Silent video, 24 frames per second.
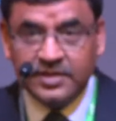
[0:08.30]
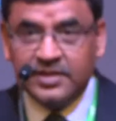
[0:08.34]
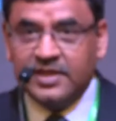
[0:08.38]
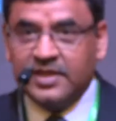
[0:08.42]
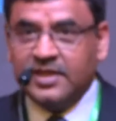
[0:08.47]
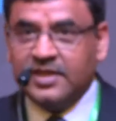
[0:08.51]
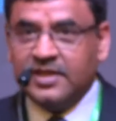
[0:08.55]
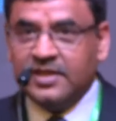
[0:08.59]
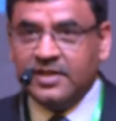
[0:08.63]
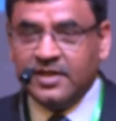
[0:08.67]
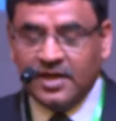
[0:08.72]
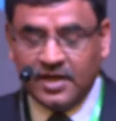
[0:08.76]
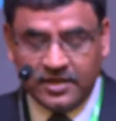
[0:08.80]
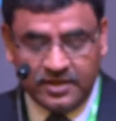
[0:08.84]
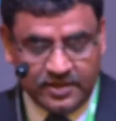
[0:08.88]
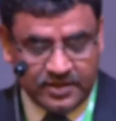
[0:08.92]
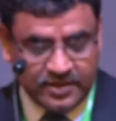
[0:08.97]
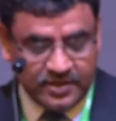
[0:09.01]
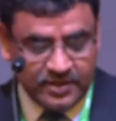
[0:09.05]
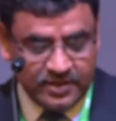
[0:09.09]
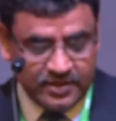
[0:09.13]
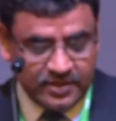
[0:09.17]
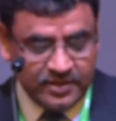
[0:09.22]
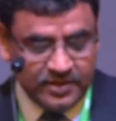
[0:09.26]
here in
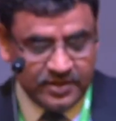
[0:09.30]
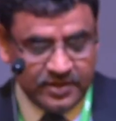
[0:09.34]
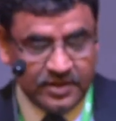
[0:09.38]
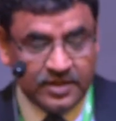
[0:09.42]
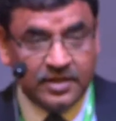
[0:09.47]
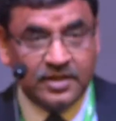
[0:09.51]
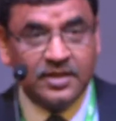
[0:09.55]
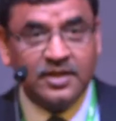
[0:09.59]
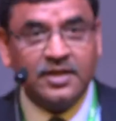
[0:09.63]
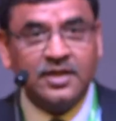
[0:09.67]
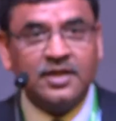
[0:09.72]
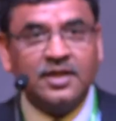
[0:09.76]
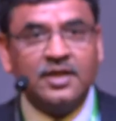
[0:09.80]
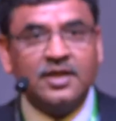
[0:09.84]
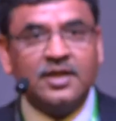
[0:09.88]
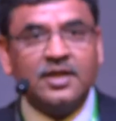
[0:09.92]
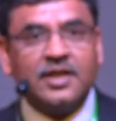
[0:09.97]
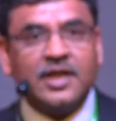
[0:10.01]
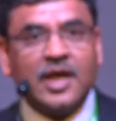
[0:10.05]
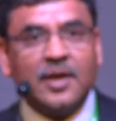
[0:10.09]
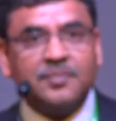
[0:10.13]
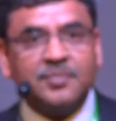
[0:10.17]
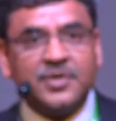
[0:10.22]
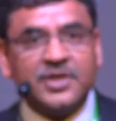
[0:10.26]
Accra,
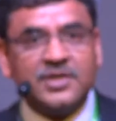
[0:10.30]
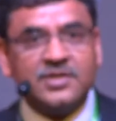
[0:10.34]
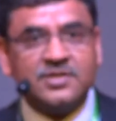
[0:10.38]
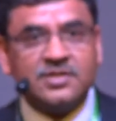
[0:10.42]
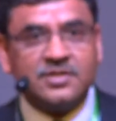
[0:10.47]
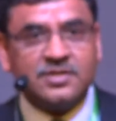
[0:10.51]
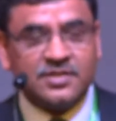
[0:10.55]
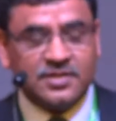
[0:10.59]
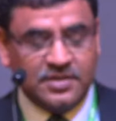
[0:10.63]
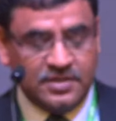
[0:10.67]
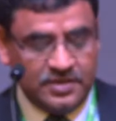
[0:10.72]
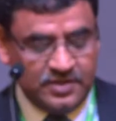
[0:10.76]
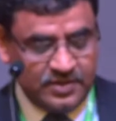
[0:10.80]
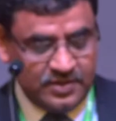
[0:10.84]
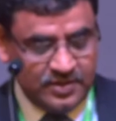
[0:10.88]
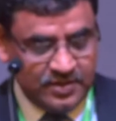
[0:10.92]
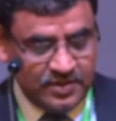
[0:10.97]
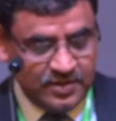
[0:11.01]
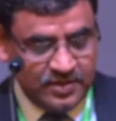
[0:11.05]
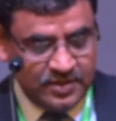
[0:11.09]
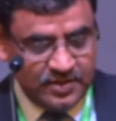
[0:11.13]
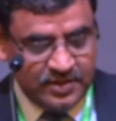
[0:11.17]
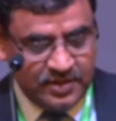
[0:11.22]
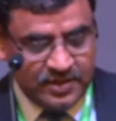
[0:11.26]
captains
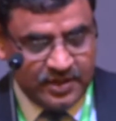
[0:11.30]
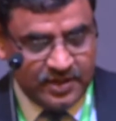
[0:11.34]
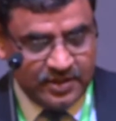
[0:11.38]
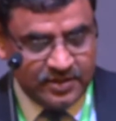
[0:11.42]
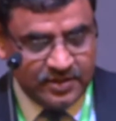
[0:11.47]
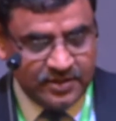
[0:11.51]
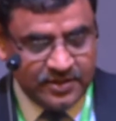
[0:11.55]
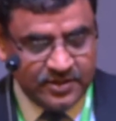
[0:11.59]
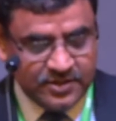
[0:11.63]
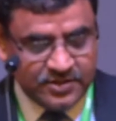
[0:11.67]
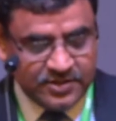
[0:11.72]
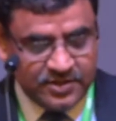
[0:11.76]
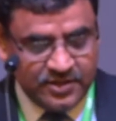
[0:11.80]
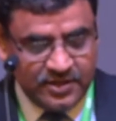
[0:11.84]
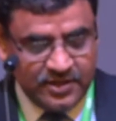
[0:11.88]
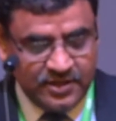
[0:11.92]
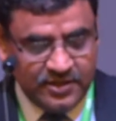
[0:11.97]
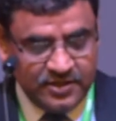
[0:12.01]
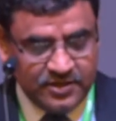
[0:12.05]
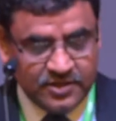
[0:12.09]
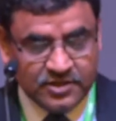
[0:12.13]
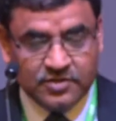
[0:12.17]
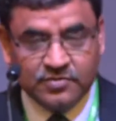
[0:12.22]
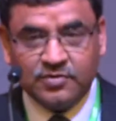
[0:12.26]
and industry
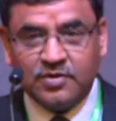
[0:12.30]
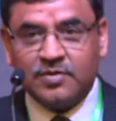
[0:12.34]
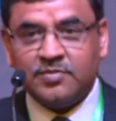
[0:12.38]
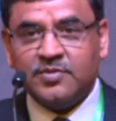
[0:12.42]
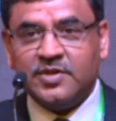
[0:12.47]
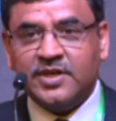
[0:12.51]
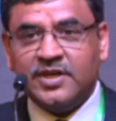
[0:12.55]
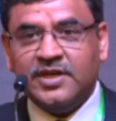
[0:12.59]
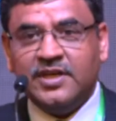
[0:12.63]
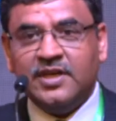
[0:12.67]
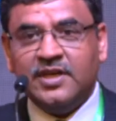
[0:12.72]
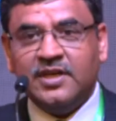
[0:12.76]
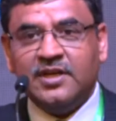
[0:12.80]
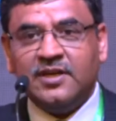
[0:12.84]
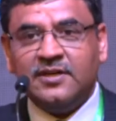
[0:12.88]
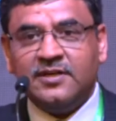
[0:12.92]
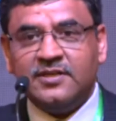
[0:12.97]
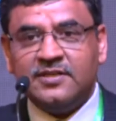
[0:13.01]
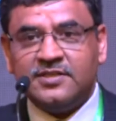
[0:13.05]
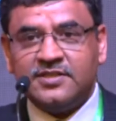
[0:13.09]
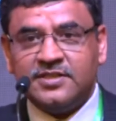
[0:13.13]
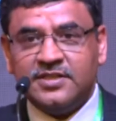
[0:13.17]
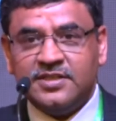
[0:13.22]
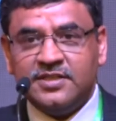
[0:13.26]
leaders from the real
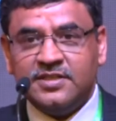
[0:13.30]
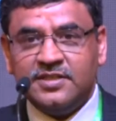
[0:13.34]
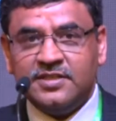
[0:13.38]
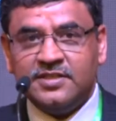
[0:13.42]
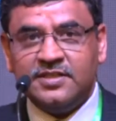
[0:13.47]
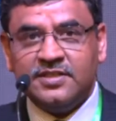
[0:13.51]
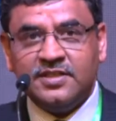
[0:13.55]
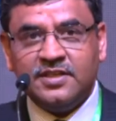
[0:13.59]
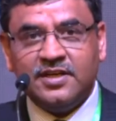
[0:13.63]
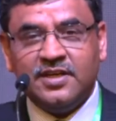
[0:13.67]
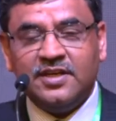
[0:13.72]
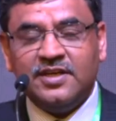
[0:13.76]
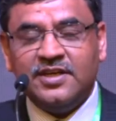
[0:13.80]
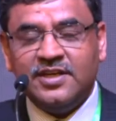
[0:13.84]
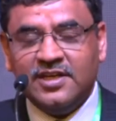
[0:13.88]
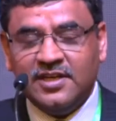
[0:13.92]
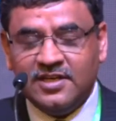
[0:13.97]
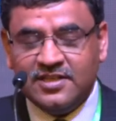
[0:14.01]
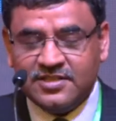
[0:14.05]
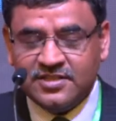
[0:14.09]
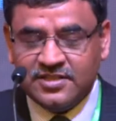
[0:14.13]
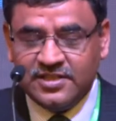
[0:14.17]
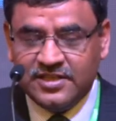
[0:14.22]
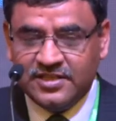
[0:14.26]

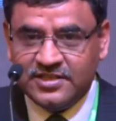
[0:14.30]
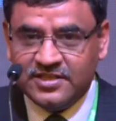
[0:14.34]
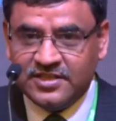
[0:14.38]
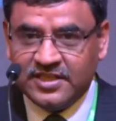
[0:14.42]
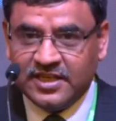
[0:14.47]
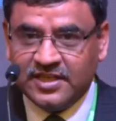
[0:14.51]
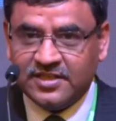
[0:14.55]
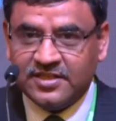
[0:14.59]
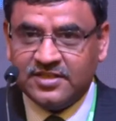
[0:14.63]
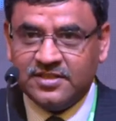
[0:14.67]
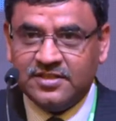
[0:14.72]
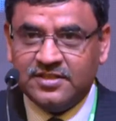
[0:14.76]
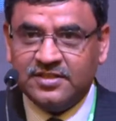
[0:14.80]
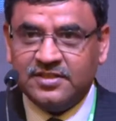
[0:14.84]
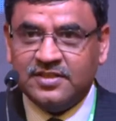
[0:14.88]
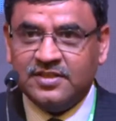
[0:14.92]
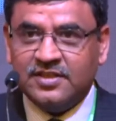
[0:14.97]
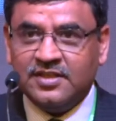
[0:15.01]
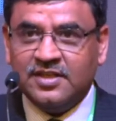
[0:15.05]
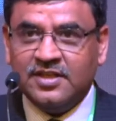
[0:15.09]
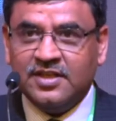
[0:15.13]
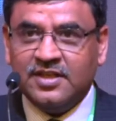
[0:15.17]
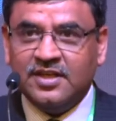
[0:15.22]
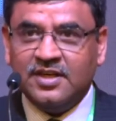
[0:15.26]
estate sector,
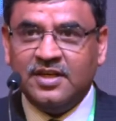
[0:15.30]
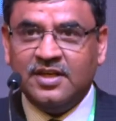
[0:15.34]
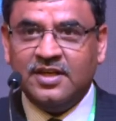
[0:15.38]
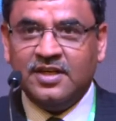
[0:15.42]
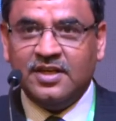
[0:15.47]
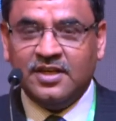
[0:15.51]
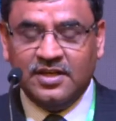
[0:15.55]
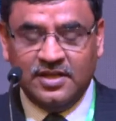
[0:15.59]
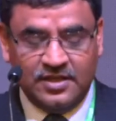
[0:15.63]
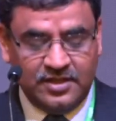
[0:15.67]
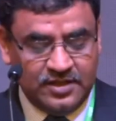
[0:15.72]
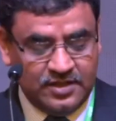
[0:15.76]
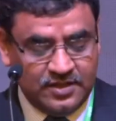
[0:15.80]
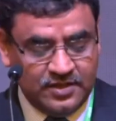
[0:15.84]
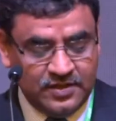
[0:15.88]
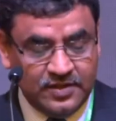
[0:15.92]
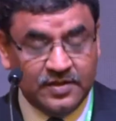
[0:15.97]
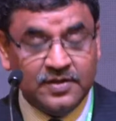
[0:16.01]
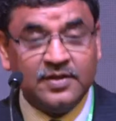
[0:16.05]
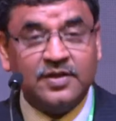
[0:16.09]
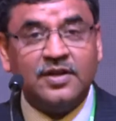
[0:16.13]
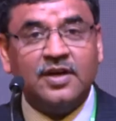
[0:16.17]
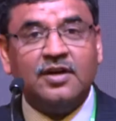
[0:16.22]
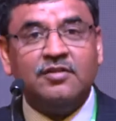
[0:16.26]
a
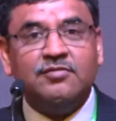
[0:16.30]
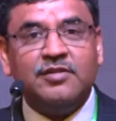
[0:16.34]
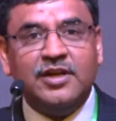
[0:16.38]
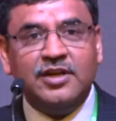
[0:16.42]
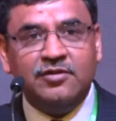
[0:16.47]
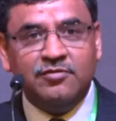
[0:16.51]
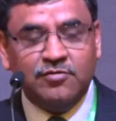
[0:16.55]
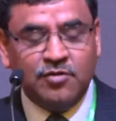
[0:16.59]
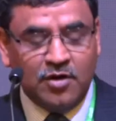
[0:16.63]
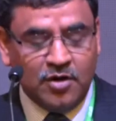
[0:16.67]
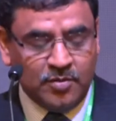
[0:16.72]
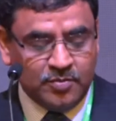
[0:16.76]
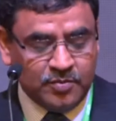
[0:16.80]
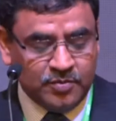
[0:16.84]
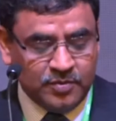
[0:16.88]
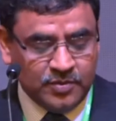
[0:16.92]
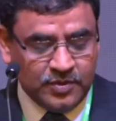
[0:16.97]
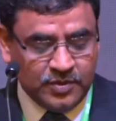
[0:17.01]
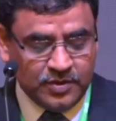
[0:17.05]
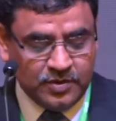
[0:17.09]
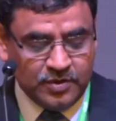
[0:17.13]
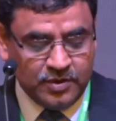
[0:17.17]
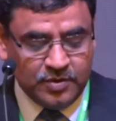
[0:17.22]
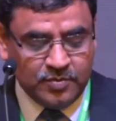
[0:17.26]
very warm
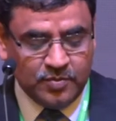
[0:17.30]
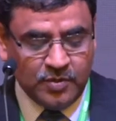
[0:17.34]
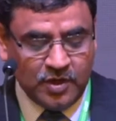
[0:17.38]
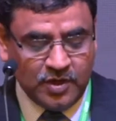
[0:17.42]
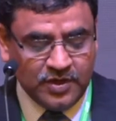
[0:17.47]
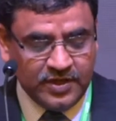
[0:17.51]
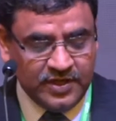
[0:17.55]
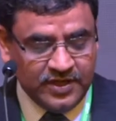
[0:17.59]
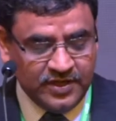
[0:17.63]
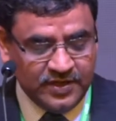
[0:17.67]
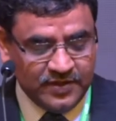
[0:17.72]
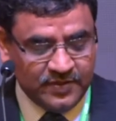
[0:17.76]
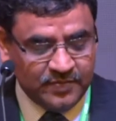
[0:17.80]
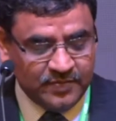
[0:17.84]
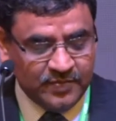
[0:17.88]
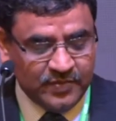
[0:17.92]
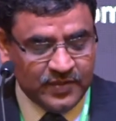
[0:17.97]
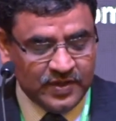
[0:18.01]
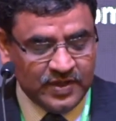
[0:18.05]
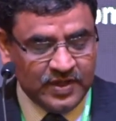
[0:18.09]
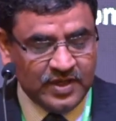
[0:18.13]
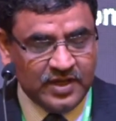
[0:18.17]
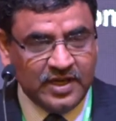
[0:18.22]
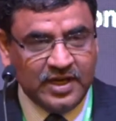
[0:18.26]
good morning.
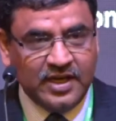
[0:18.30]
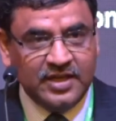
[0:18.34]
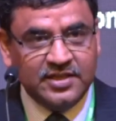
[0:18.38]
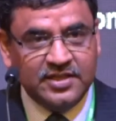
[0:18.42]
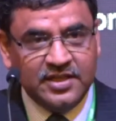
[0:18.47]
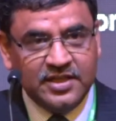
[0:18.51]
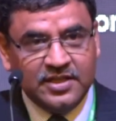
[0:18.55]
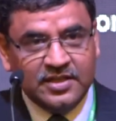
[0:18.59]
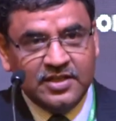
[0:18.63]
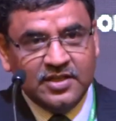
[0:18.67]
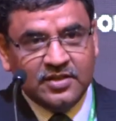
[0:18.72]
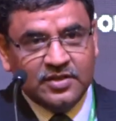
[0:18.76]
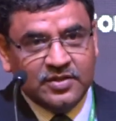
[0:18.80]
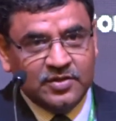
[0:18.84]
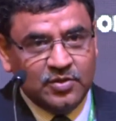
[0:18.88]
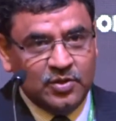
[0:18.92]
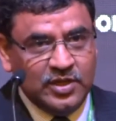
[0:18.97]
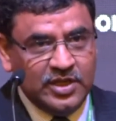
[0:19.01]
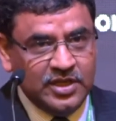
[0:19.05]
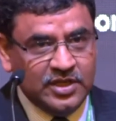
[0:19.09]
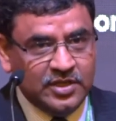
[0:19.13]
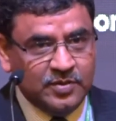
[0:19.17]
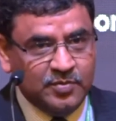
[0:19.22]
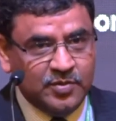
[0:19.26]
I think the
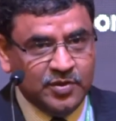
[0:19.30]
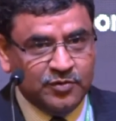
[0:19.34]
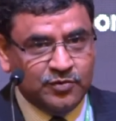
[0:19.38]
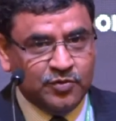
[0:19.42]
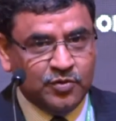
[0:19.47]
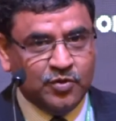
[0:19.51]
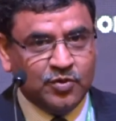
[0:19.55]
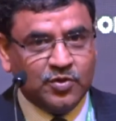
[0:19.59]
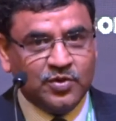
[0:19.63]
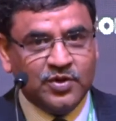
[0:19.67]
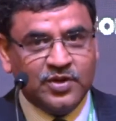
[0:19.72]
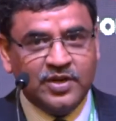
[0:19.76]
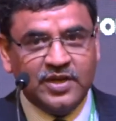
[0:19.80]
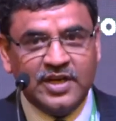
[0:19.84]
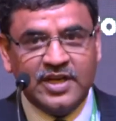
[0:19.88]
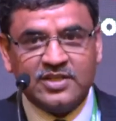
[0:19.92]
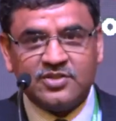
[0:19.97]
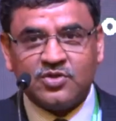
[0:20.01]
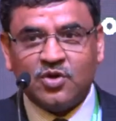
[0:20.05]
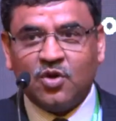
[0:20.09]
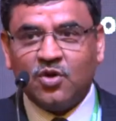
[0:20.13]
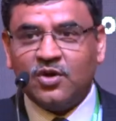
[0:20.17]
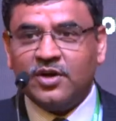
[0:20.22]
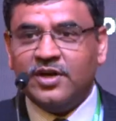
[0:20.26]
colleague before has
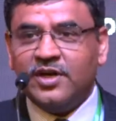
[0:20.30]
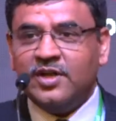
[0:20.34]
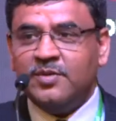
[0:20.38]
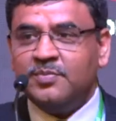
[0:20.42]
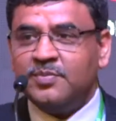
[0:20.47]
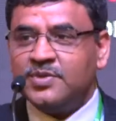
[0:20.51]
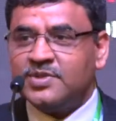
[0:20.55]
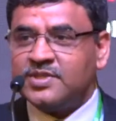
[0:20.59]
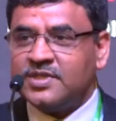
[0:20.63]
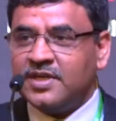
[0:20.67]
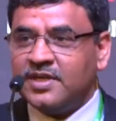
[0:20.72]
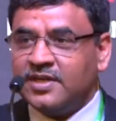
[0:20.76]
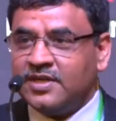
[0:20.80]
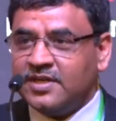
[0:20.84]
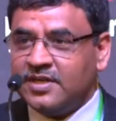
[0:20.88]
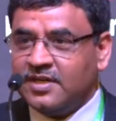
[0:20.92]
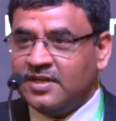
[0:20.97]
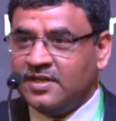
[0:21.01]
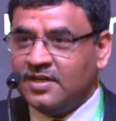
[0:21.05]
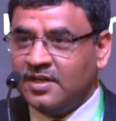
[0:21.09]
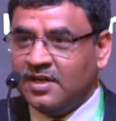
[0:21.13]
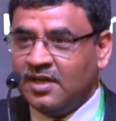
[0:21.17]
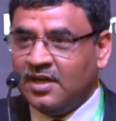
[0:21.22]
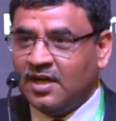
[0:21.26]
already presented
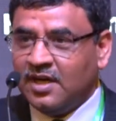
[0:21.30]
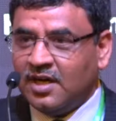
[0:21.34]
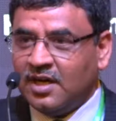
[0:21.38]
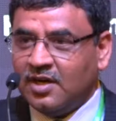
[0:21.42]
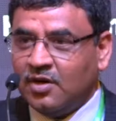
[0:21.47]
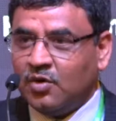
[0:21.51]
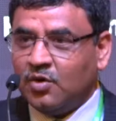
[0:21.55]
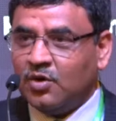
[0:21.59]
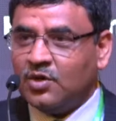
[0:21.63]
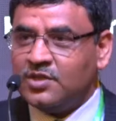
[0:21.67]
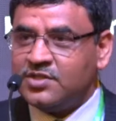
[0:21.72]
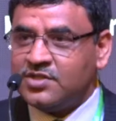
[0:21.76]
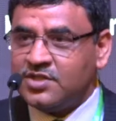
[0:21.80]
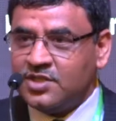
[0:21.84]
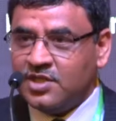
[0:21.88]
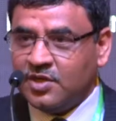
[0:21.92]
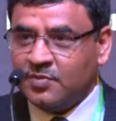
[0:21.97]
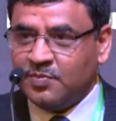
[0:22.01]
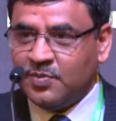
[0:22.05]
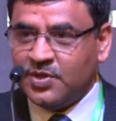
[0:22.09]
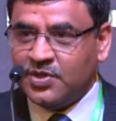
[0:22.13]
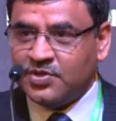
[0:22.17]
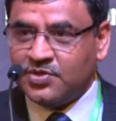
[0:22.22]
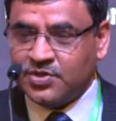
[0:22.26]
a holistic
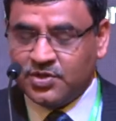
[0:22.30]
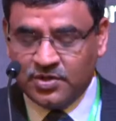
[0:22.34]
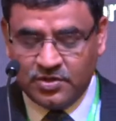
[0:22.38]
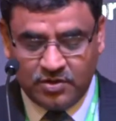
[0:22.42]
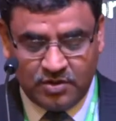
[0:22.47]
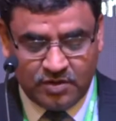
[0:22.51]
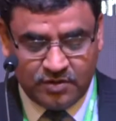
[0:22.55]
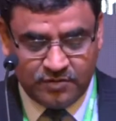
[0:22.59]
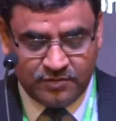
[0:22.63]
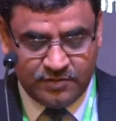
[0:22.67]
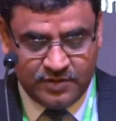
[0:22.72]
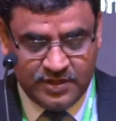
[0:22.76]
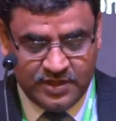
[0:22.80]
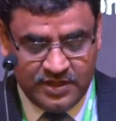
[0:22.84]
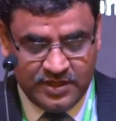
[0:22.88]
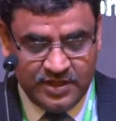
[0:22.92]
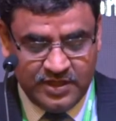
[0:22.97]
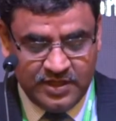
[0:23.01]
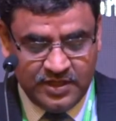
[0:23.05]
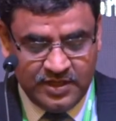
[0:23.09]
picture of the